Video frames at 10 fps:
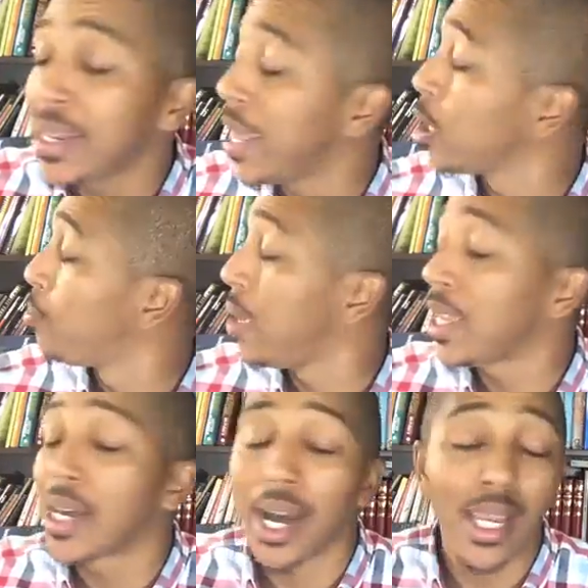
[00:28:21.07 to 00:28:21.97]
ain't gonna make
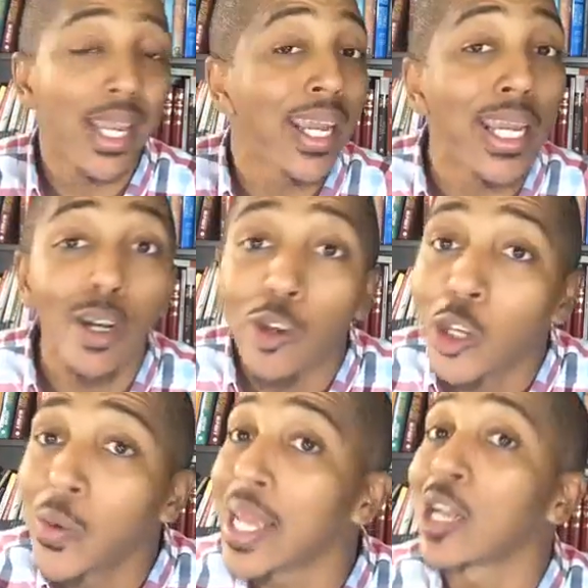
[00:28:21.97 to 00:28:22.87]
God kill
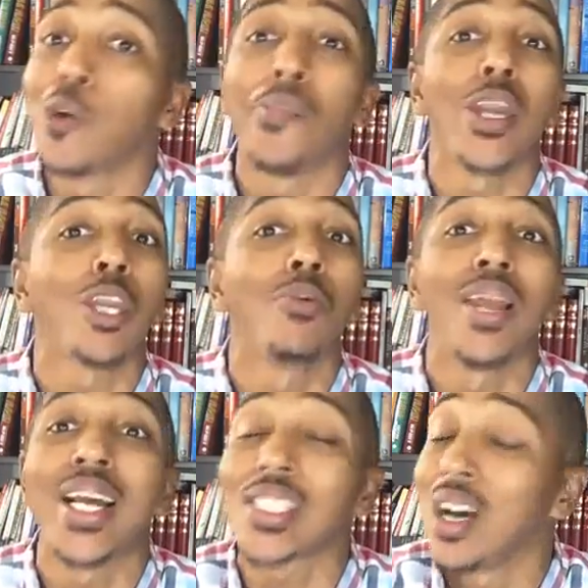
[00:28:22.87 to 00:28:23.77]
you, it ain't gonna make you
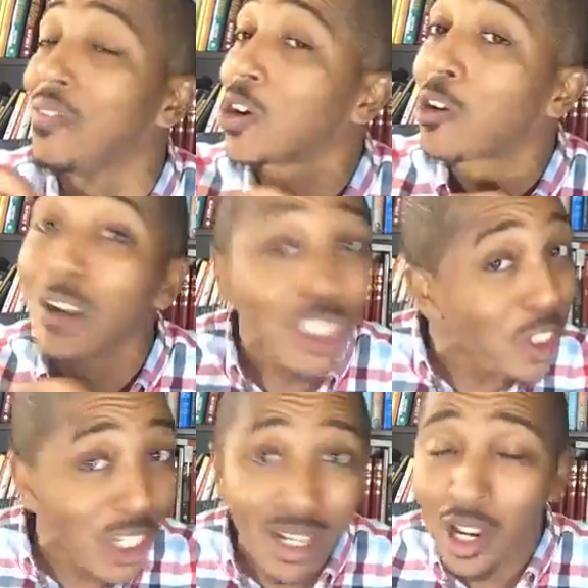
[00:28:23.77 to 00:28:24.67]
less of a
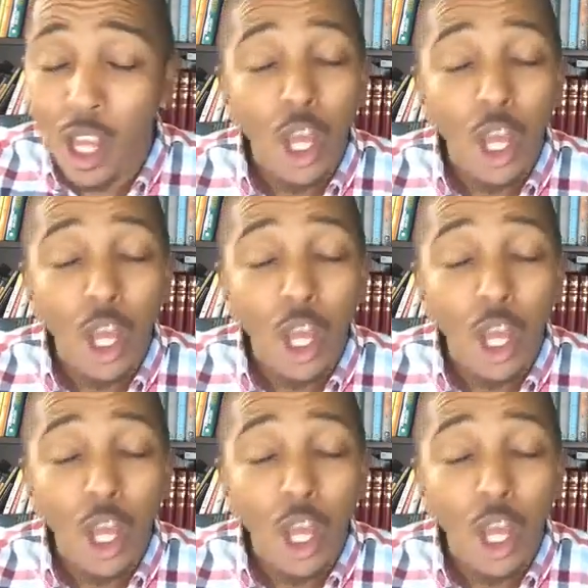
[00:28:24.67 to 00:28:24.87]
Christian.